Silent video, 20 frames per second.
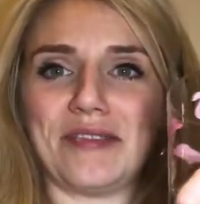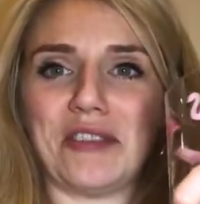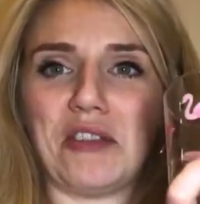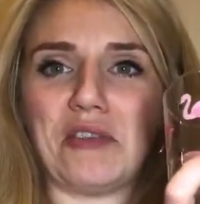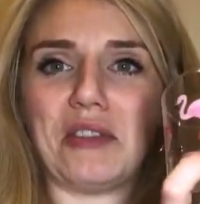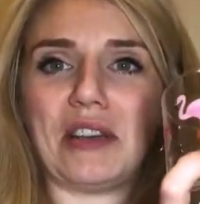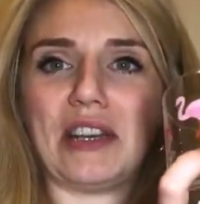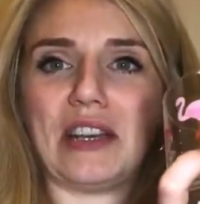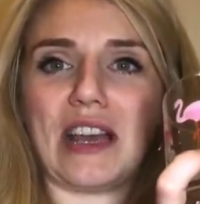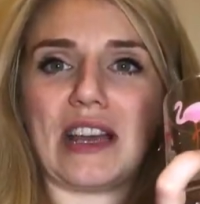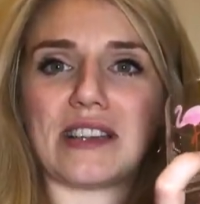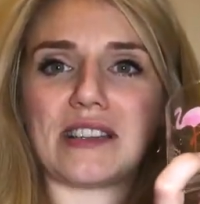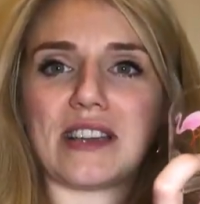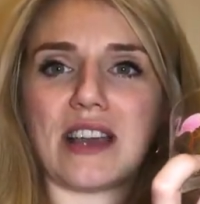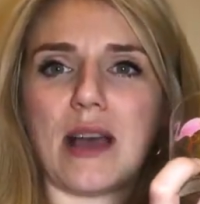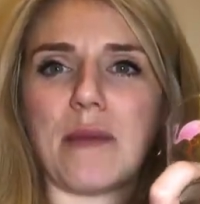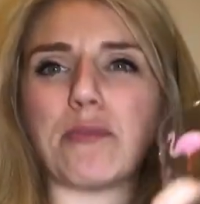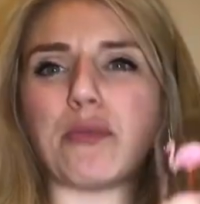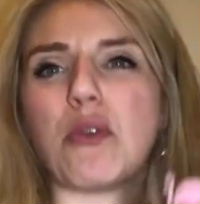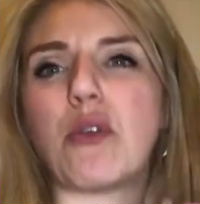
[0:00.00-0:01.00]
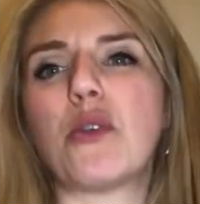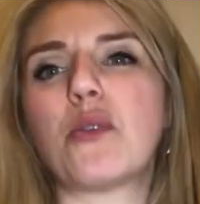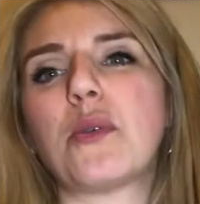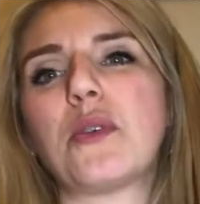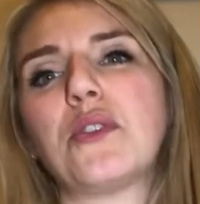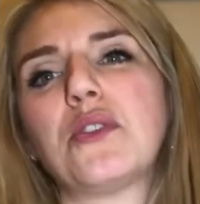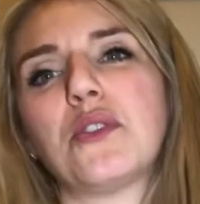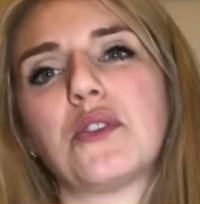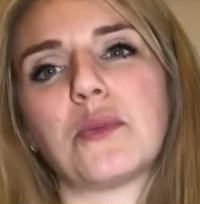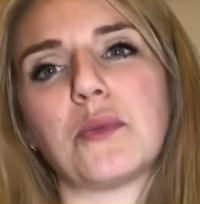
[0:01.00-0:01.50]
I really liked it. I broke
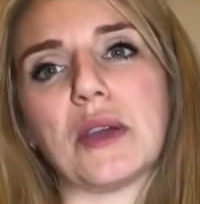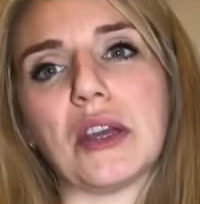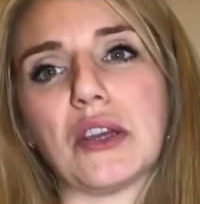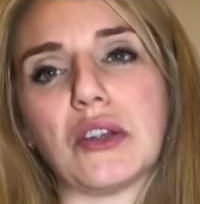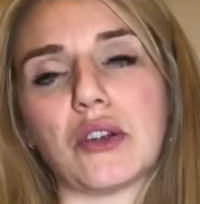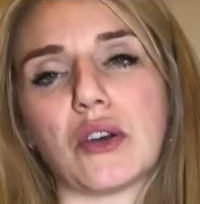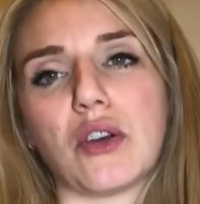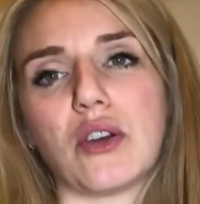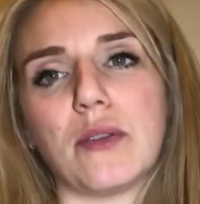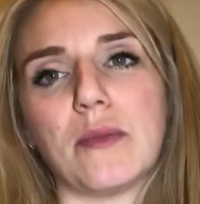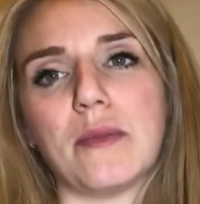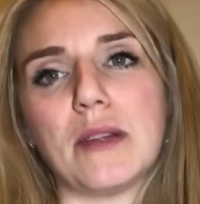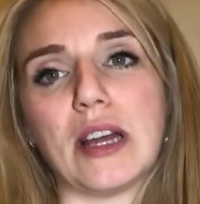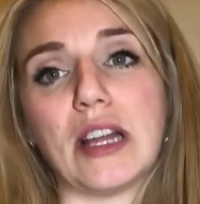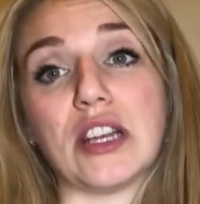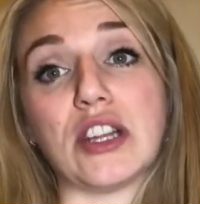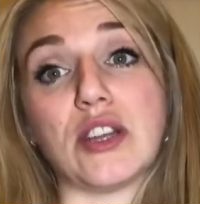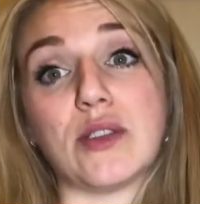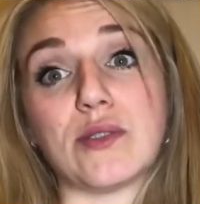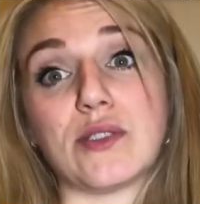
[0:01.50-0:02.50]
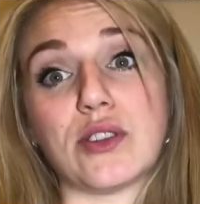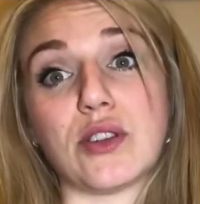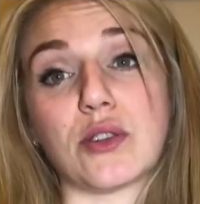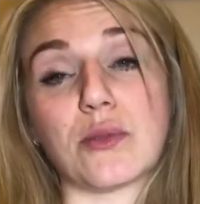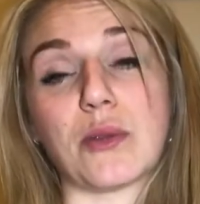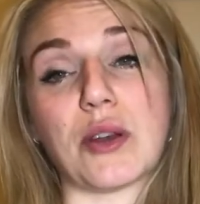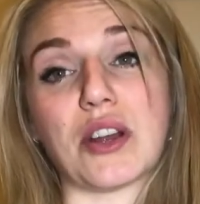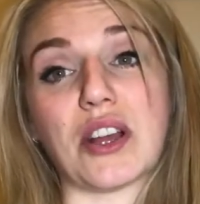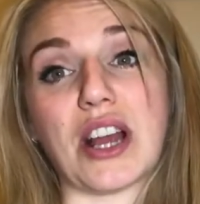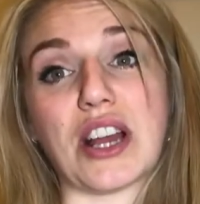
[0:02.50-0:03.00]
one the other week though, and I used the other
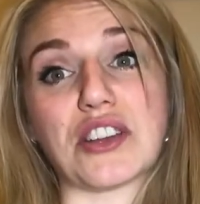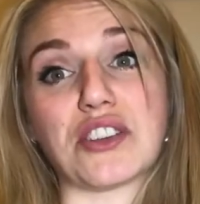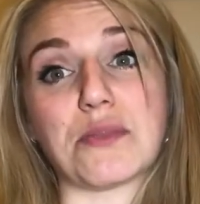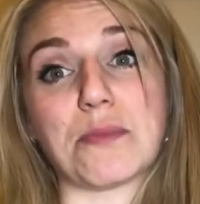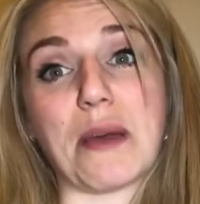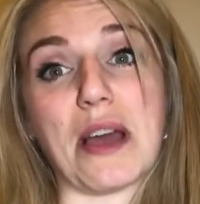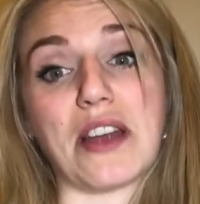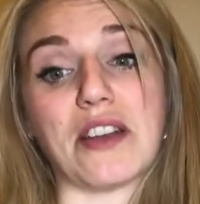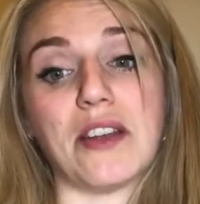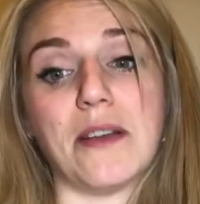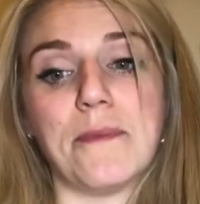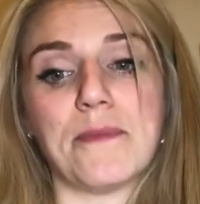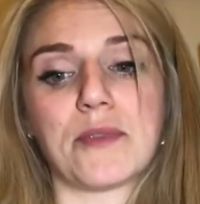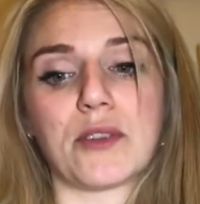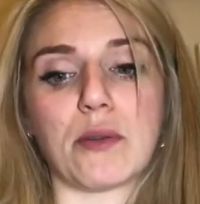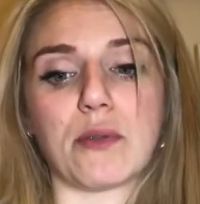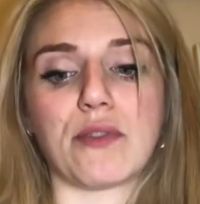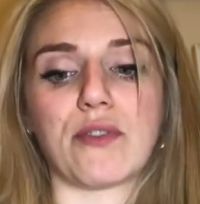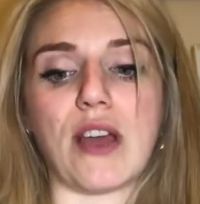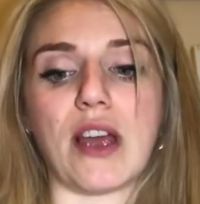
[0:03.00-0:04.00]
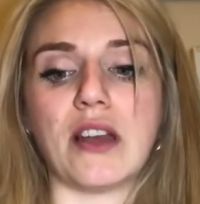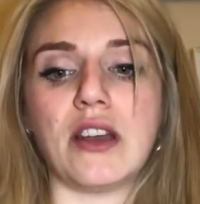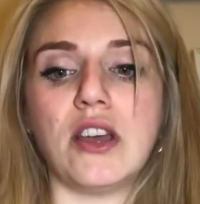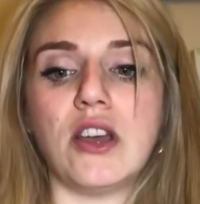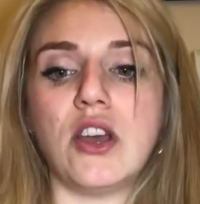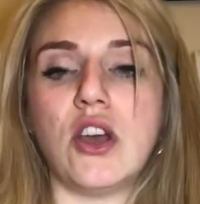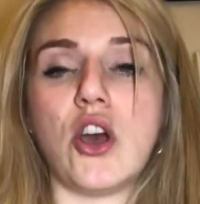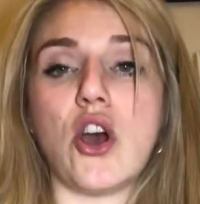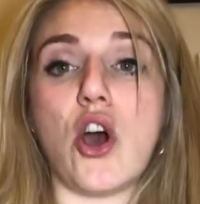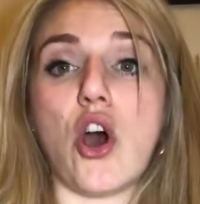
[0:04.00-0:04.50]
one to catch a spider. That was fine.
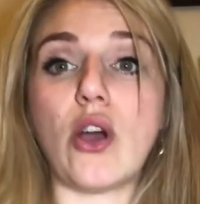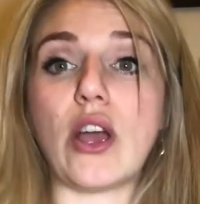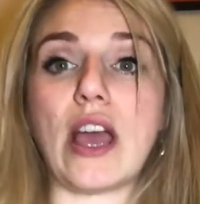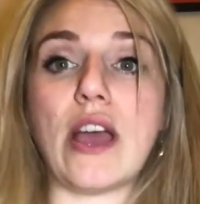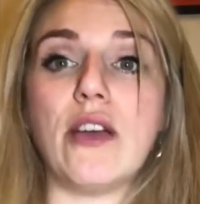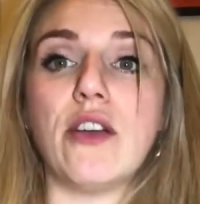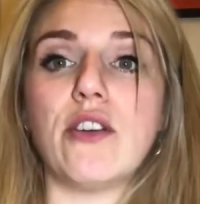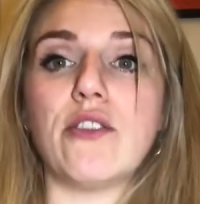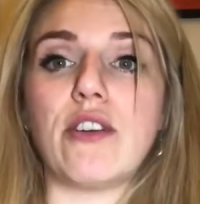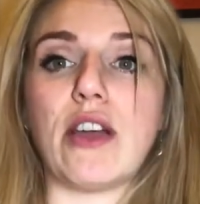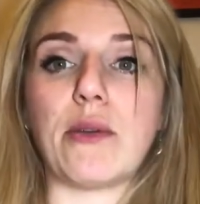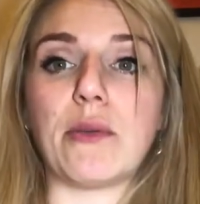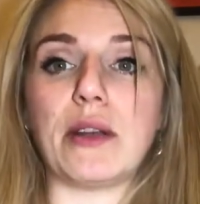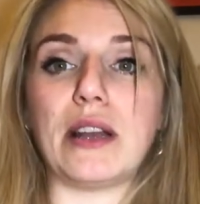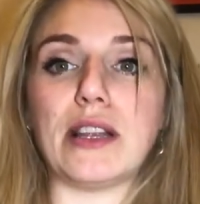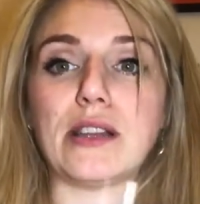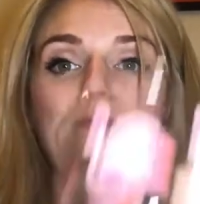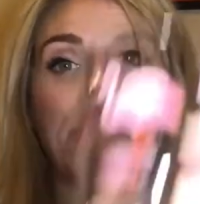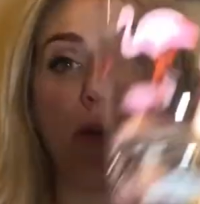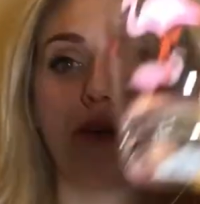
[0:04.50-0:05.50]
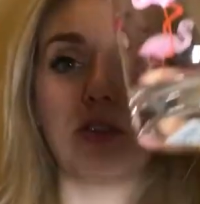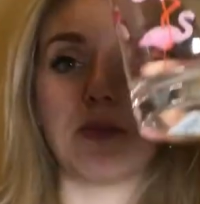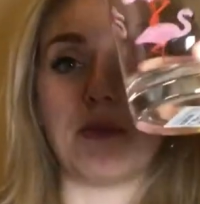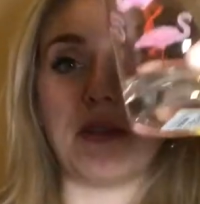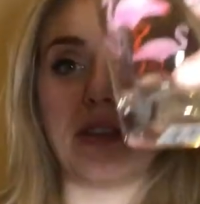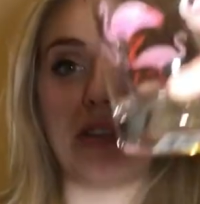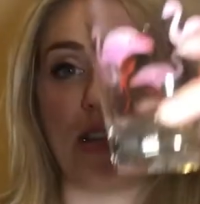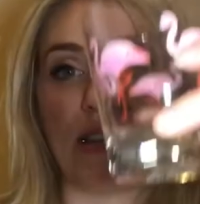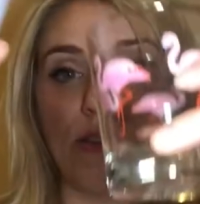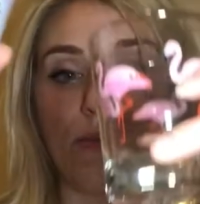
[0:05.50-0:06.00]
Okay, right, well, let's pour some
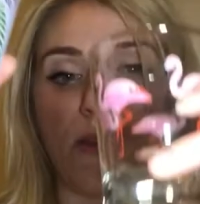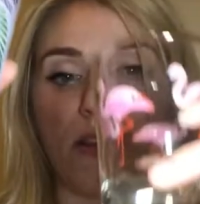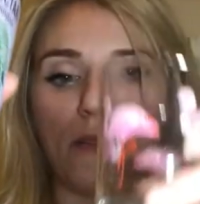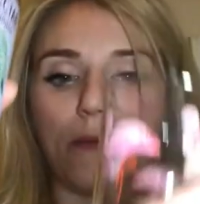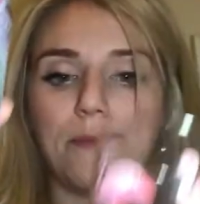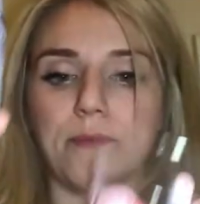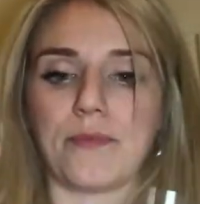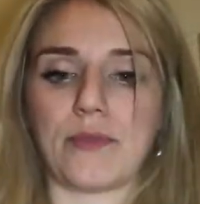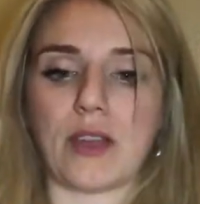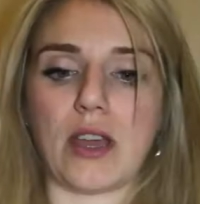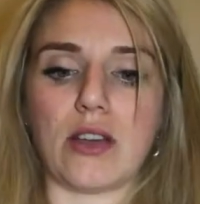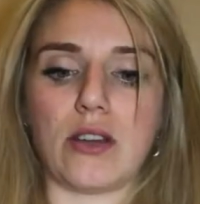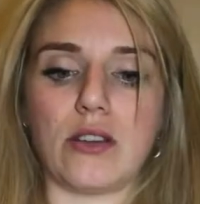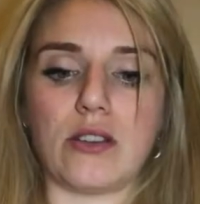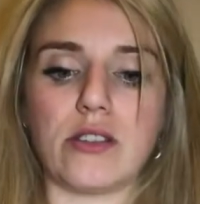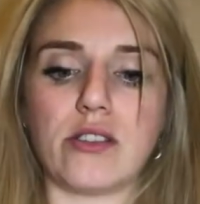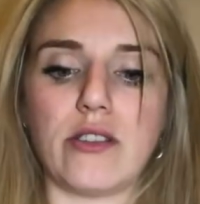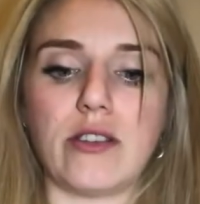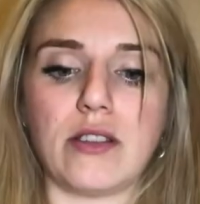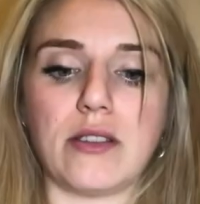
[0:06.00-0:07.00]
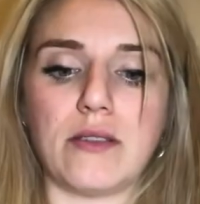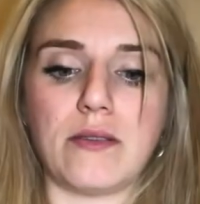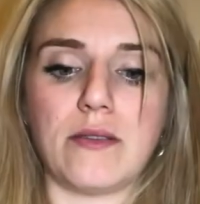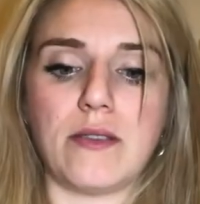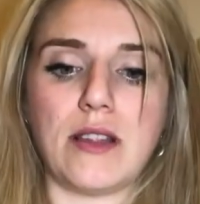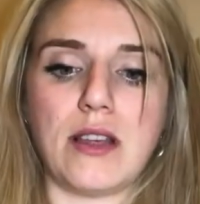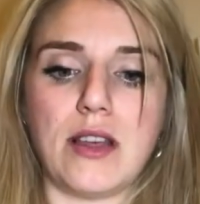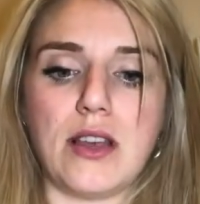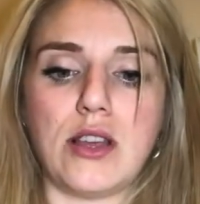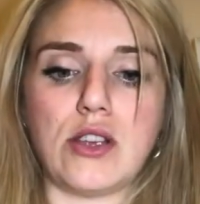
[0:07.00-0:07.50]
of this in as well. Hang on, sorry.
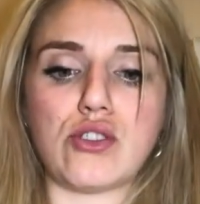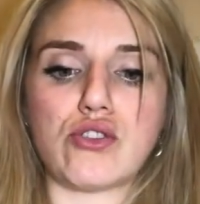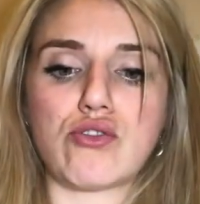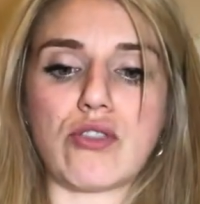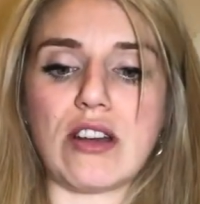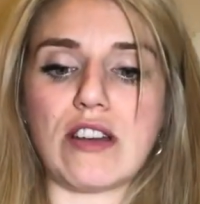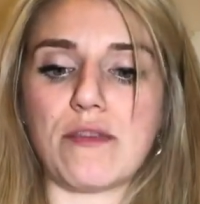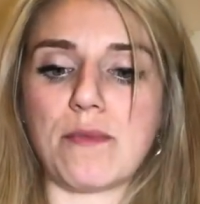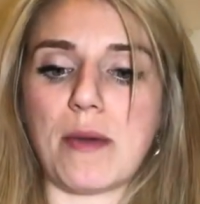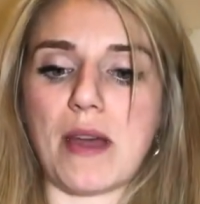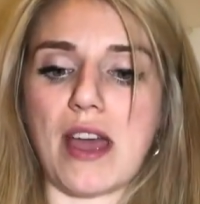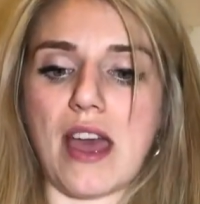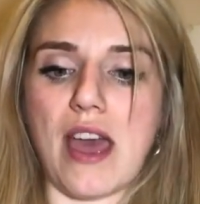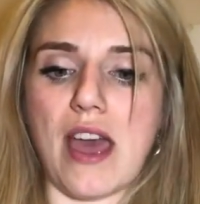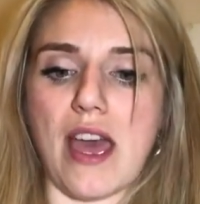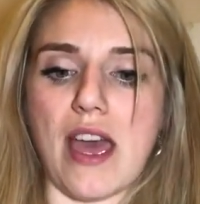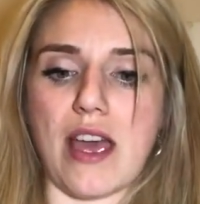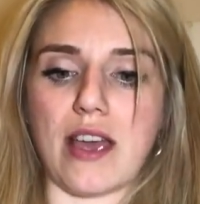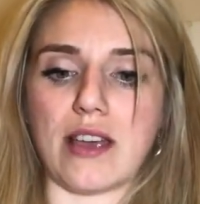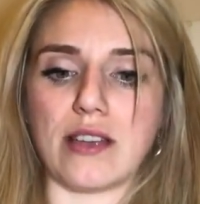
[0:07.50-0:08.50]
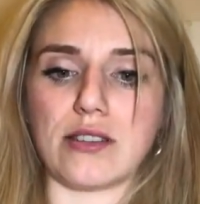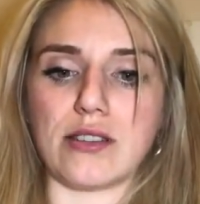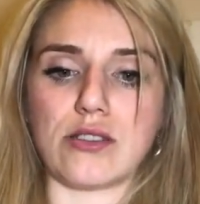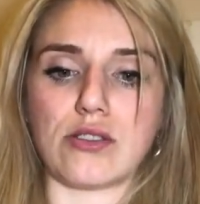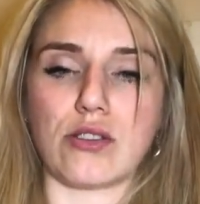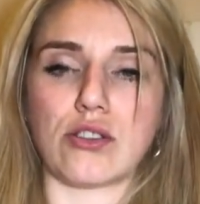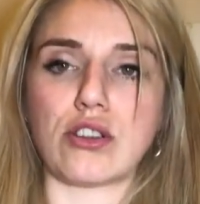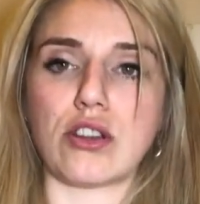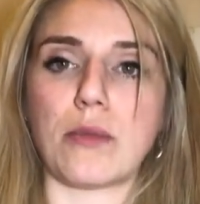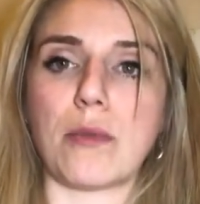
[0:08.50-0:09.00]
A strand of my hair has
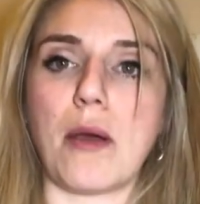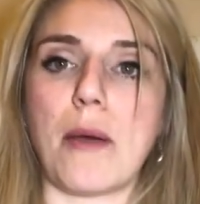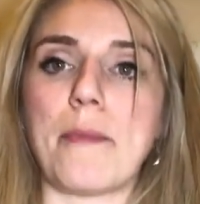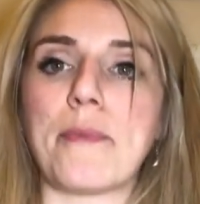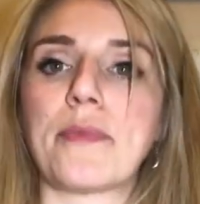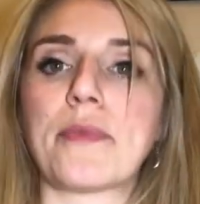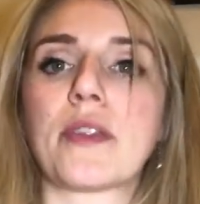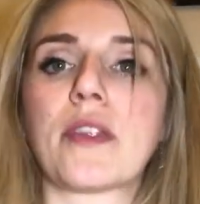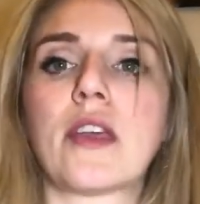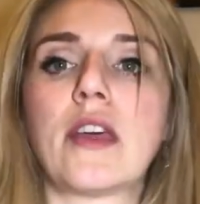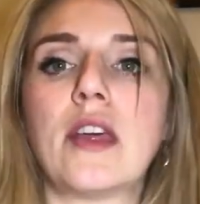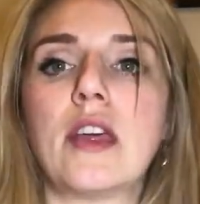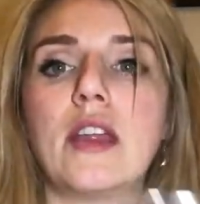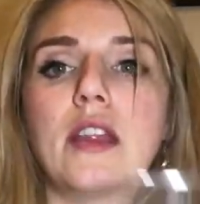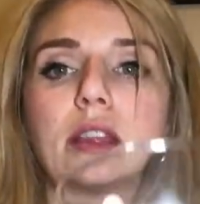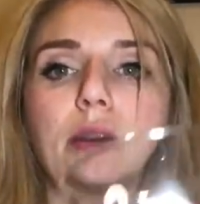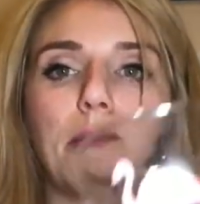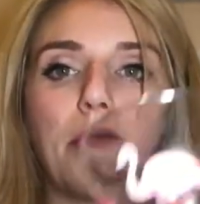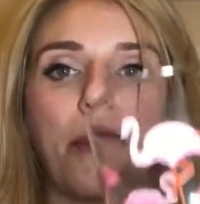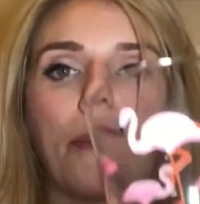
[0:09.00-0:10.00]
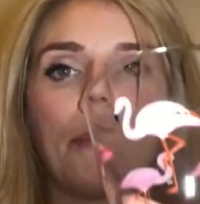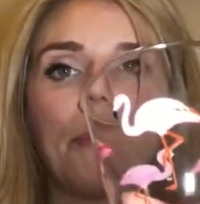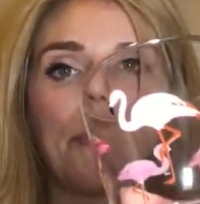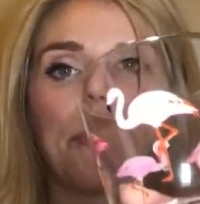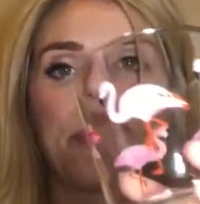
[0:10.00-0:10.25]
stuck to the bottom. There we go.